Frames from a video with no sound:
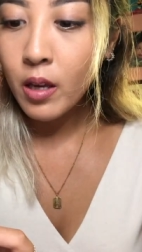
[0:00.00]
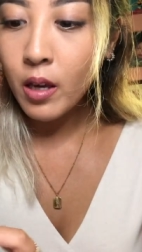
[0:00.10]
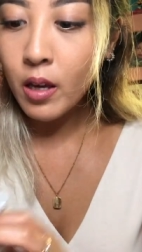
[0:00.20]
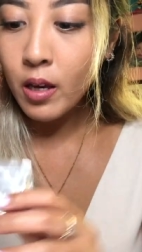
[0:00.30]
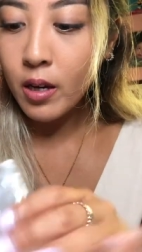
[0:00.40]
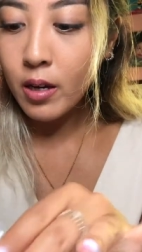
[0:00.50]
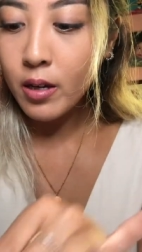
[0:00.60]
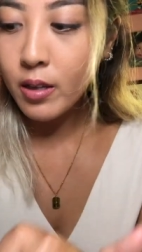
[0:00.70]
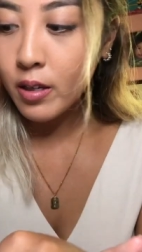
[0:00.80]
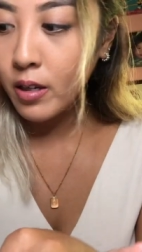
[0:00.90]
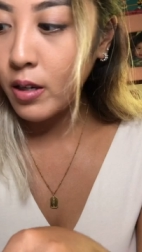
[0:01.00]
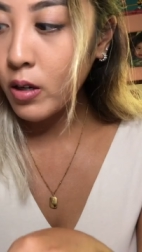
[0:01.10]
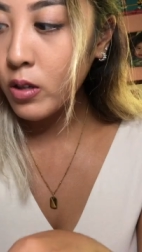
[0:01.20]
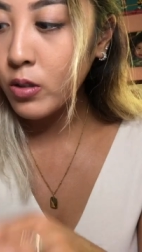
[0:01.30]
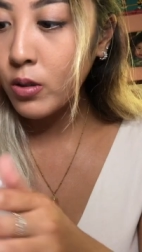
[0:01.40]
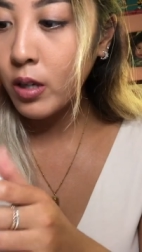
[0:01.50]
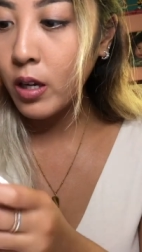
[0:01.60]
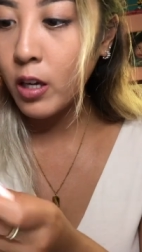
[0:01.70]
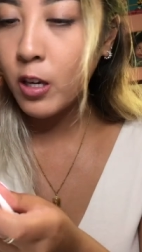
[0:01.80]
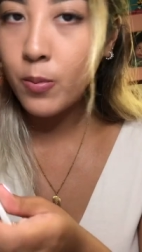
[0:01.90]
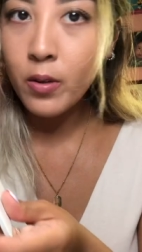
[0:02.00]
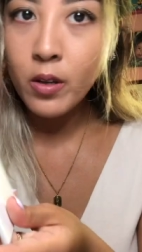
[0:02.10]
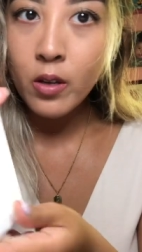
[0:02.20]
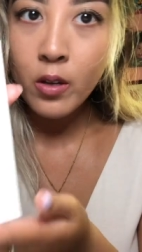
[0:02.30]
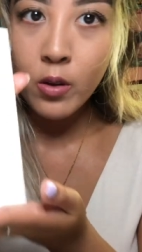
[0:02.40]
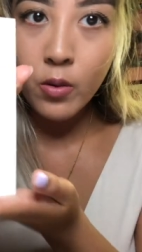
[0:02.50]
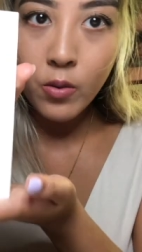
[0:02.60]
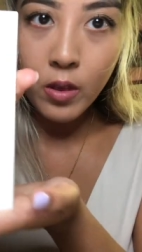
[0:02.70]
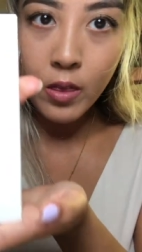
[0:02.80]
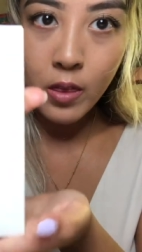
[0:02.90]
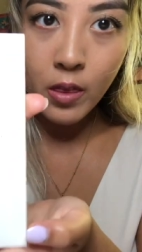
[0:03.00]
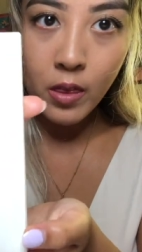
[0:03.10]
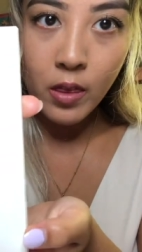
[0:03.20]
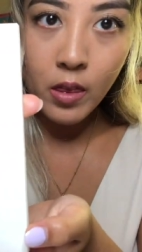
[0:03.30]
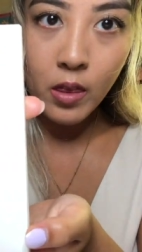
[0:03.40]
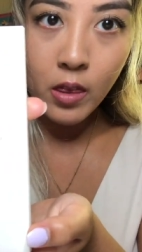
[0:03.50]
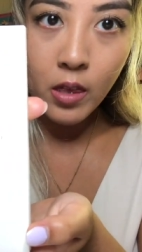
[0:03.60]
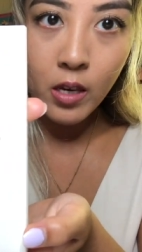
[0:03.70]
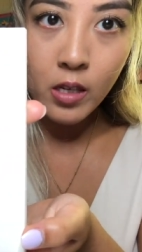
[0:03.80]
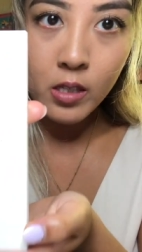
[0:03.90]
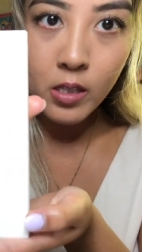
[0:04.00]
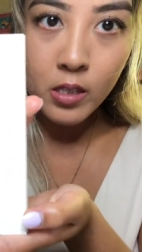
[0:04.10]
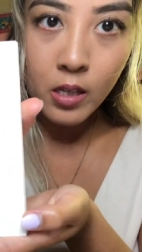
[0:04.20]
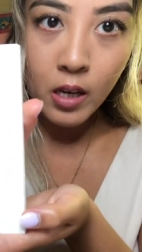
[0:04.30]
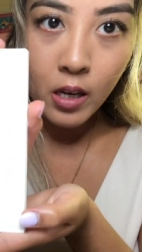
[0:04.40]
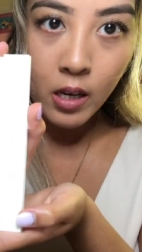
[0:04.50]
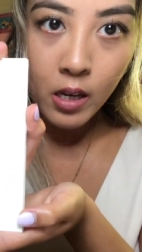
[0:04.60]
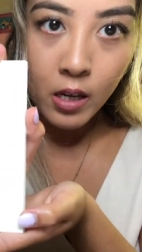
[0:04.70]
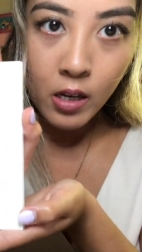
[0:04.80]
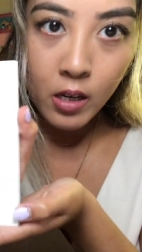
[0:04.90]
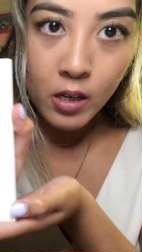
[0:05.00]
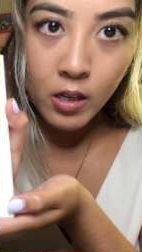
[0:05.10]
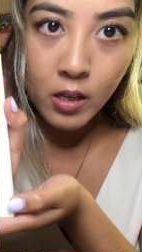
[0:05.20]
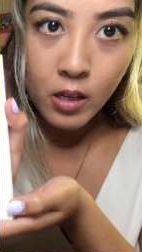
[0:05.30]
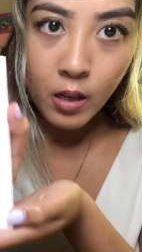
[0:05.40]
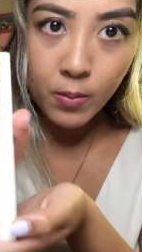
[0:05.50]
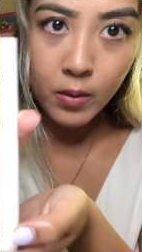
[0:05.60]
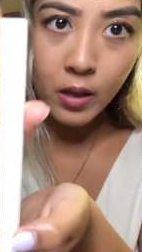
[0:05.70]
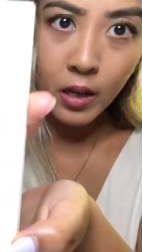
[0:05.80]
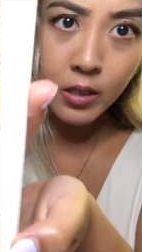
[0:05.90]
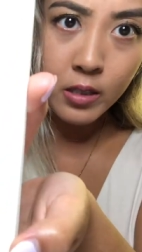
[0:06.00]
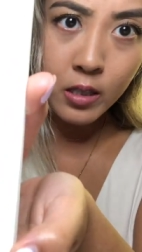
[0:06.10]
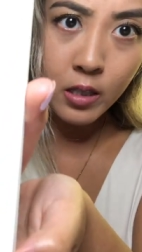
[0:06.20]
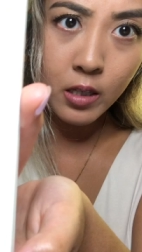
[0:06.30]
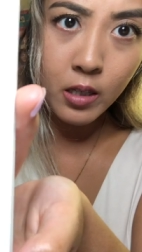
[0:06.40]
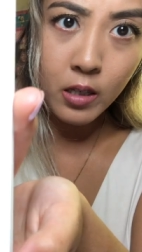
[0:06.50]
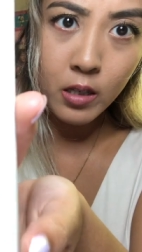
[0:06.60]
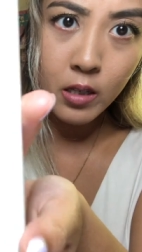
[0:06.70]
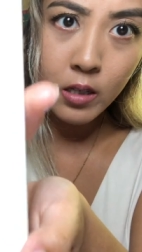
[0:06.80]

And it also came with this inside. I'm guessing